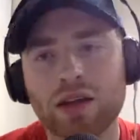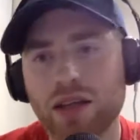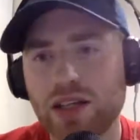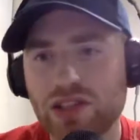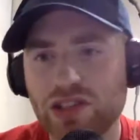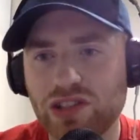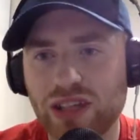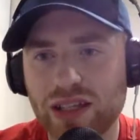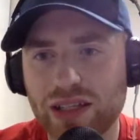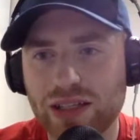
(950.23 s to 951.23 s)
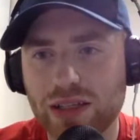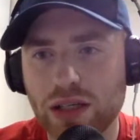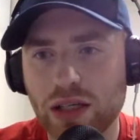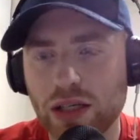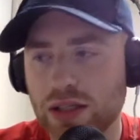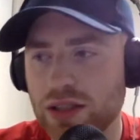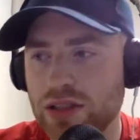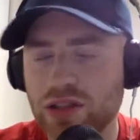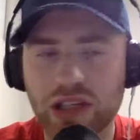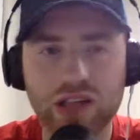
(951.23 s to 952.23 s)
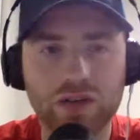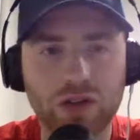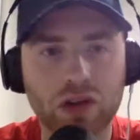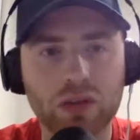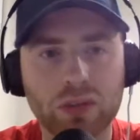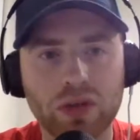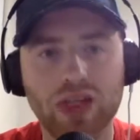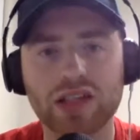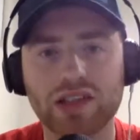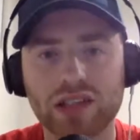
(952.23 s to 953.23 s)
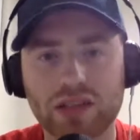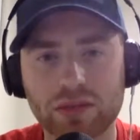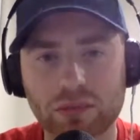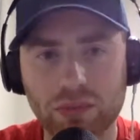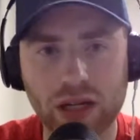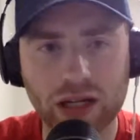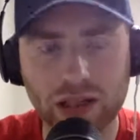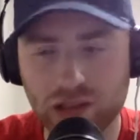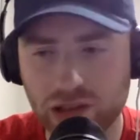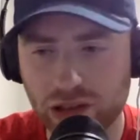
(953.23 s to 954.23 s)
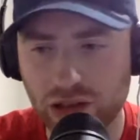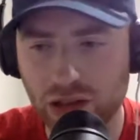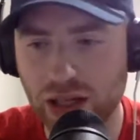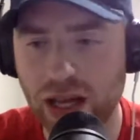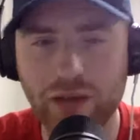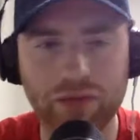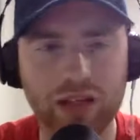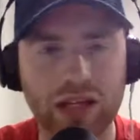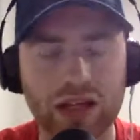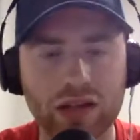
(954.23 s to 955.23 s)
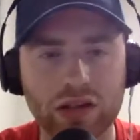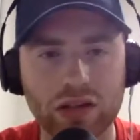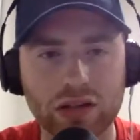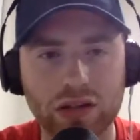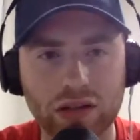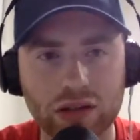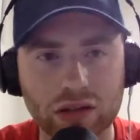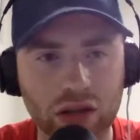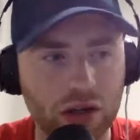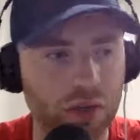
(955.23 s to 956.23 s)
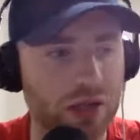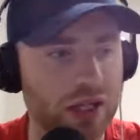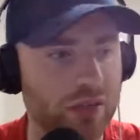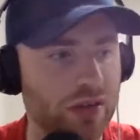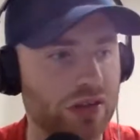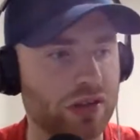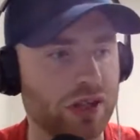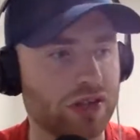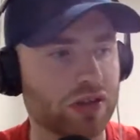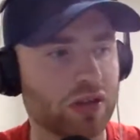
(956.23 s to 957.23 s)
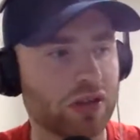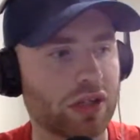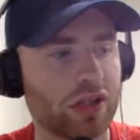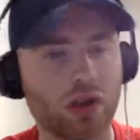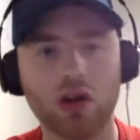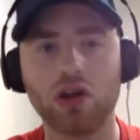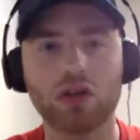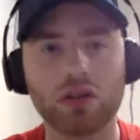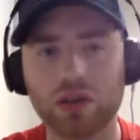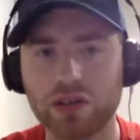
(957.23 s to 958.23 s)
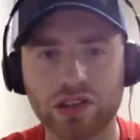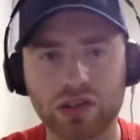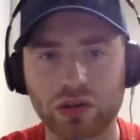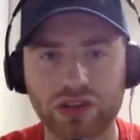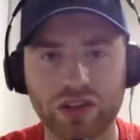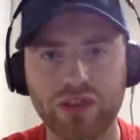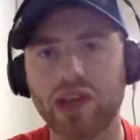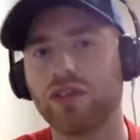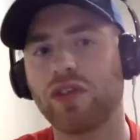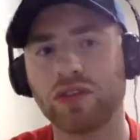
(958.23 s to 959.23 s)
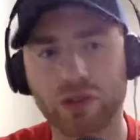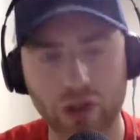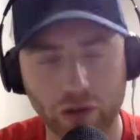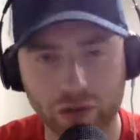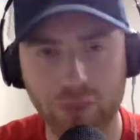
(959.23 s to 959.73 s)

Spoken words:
It's his final product, Marcus. And I don't want anyone to sort of look into, look at all the stuff he does off the